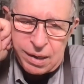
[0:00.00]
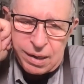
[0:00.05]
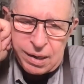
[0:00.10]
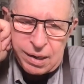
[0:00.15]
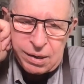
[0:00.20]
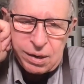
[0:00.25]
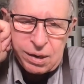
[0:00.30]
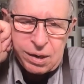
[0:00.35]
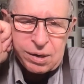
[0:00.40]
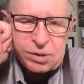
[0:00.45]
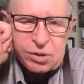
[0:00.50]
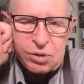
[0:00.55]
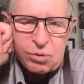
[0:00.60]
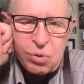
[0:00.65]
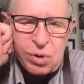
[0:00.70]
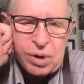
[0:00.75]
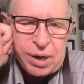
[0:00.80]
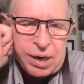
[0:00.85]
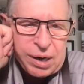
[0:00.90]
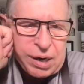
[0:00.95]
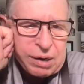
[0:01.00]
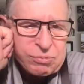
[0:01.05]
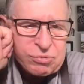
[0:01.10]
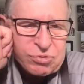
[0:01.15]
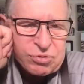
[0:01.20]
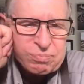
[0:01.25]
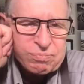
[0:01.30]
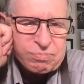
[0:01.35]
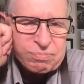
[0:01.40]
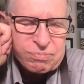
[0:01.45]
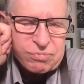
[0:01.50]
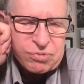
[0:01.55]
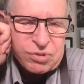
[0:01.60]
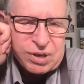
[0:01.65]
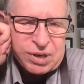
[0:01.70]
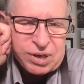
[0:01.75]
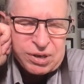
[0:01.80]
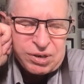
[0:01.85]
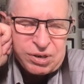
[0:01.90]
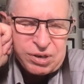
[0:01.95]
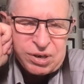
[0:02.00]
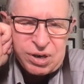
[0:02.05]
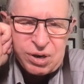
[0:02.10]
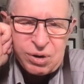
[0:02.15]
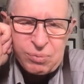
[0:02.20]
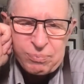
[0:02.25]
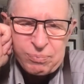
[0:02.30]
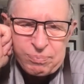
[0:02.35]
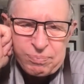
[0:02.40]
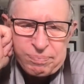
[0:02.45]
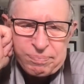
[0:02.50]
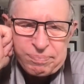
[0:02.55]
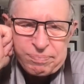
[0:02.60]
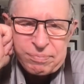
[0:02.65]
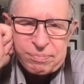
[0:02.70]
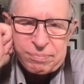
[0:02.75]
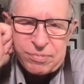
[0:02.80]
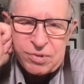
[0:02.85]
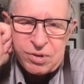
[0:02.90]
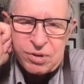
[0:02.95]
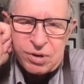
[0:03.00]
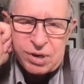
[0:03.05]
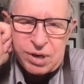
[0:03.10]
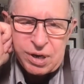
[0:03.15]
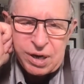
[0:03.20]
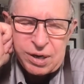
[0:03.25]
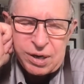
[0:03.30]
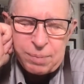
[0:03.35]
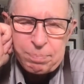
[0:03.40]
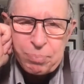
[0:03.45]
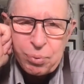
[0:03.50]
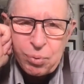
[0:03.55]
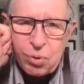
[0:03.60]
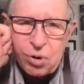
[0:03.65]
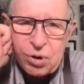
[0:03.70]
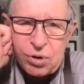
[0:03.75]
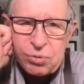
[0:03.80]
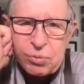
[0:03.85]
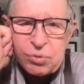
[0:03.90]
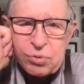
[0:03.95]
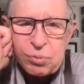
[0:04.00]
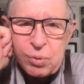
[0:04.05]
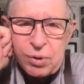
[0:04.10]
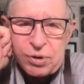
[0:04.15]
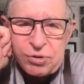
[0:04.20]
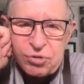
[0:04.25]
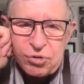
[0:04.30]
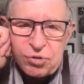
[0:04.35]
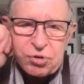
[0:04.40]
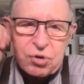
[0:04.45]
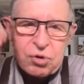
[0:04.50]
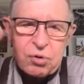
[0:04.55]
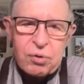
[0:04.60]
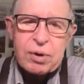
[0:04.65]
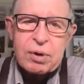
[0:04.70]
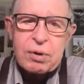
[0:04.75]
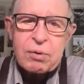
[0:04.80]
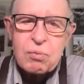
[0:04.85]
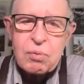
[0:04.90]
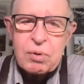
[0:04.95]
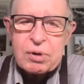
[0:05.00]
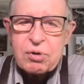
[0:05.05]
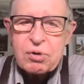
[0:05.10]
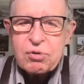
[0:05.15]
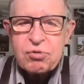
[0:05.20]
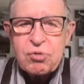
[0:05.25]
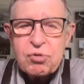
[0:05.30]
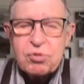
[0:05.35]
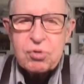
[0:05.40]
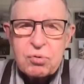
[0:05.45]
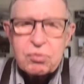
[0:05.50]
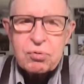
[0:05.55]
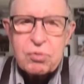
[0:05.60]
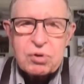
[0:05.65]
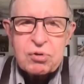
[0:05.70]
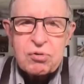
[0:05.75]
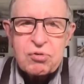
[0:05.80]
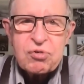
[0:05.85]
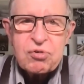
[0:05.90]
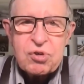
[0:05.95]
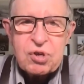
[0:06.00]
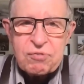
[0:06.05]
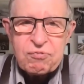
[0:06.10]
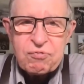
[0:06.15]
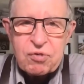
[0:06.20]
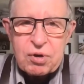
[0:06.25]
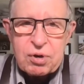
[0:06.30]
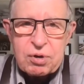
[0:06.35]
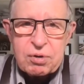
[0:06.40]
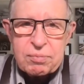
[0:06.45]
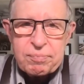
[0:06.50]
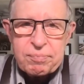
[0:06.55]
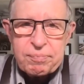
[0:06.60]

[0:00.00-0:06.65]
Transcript: And on the way, I was thinking, you know, you're kind of bored with what you're doing. What could you do that's different?